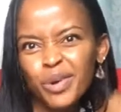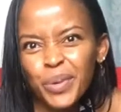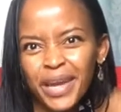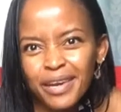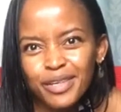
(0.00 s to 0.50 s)
Who
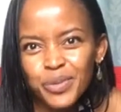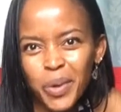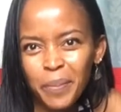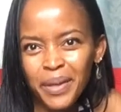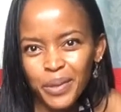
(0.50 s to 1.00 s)
cares
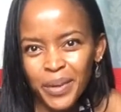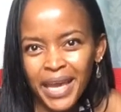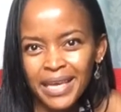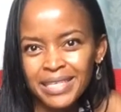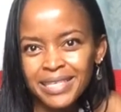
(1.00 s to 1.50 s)
what
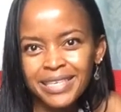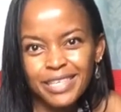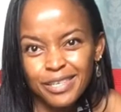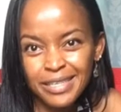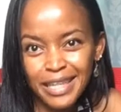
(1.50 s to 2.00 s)
pillowcase
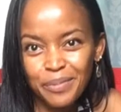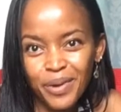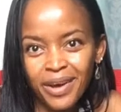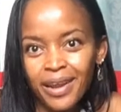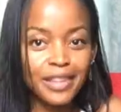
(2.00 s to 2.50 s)
you sleep
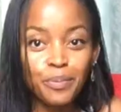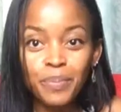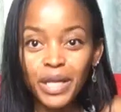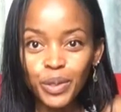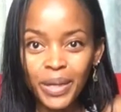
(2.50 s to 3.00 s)
on? The
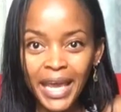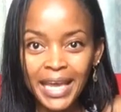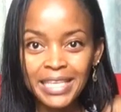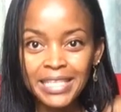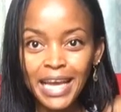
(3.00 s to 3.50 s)

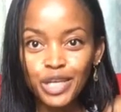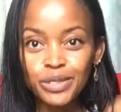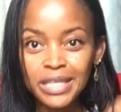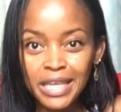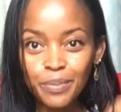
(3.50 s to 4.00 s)
pillowcase that you
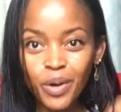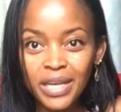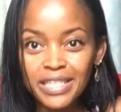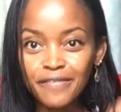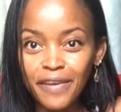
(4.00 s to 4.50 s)
sleep
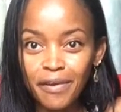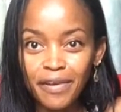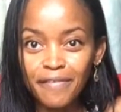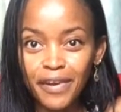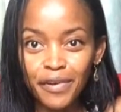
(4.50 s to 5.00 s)
on is
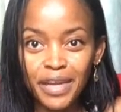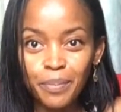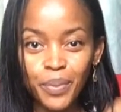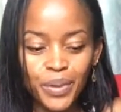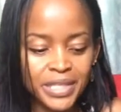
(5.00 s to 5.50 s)
very, very
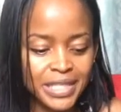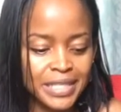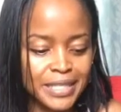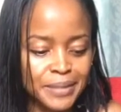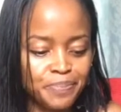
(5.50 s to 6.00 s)

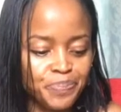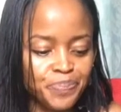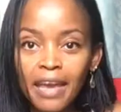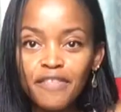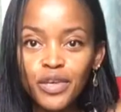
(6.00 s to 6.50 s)
important.
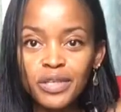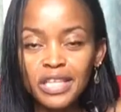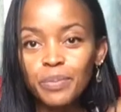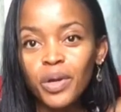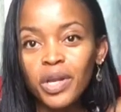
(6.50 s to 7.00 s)
If you sleep